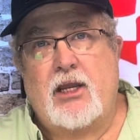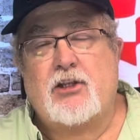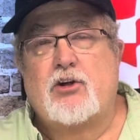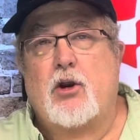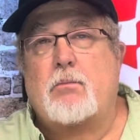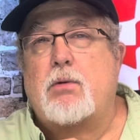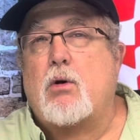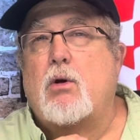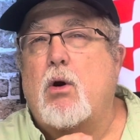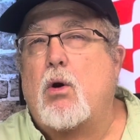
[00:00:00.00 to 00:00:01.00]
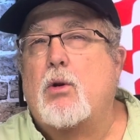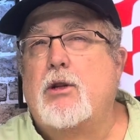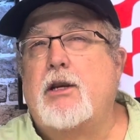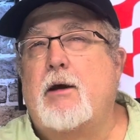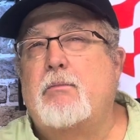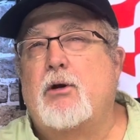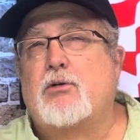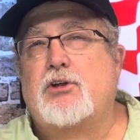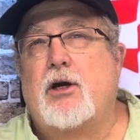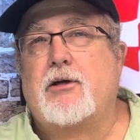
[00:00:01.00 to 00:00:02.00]
it's going to poke a hole in that
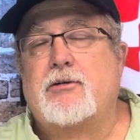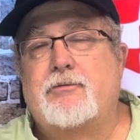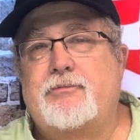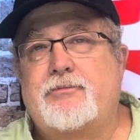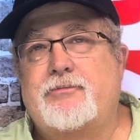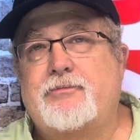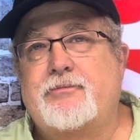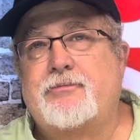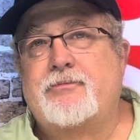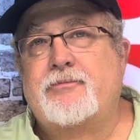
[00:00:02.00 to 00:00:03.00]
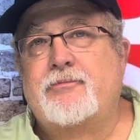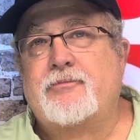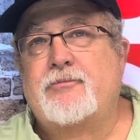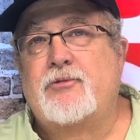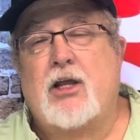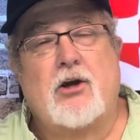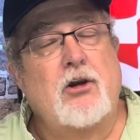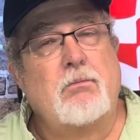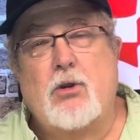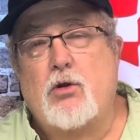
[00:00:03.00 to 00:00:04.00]
milk jug. It's not
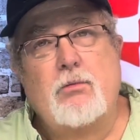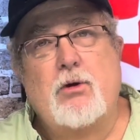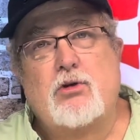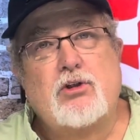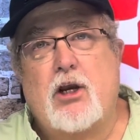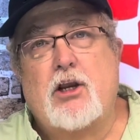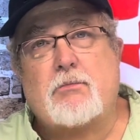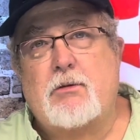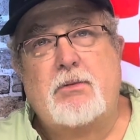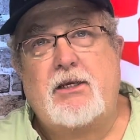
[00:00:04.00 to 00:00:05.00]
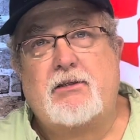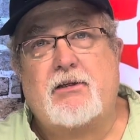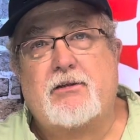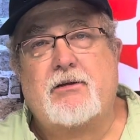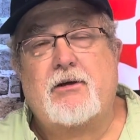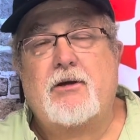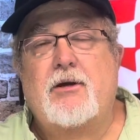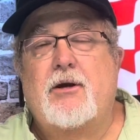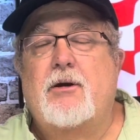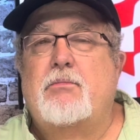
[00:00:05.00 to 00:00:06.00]
going to blow the milk jug up to pieces.
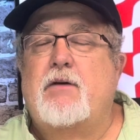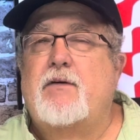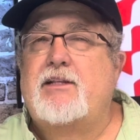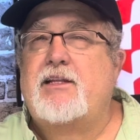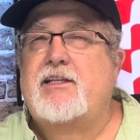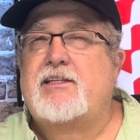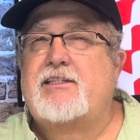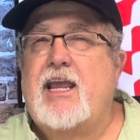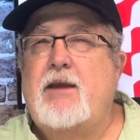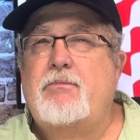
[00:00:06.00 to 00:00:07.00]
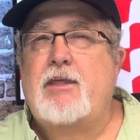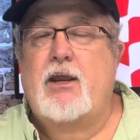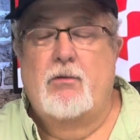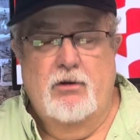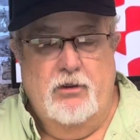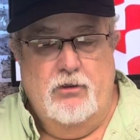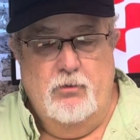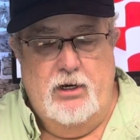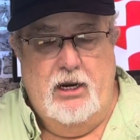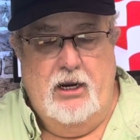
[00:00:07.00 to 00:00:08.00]
But if I did the same thing with a
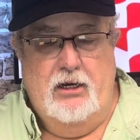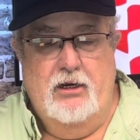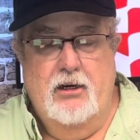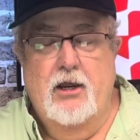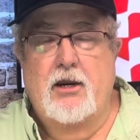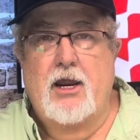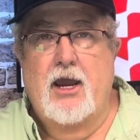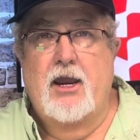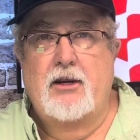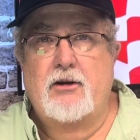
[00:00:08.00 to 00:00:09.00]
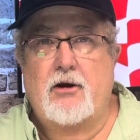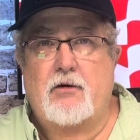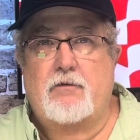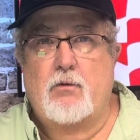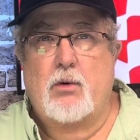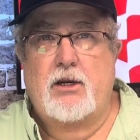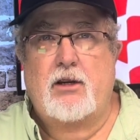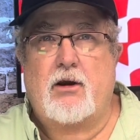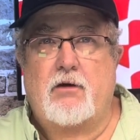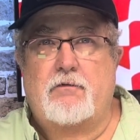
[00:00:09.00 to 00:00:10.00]
.380, a .9, a
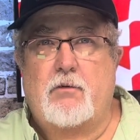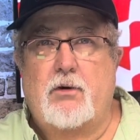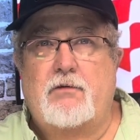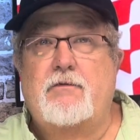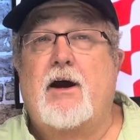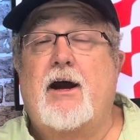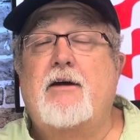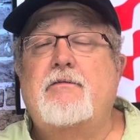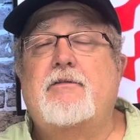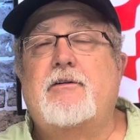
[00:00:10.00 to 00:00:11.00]
.40, a .45,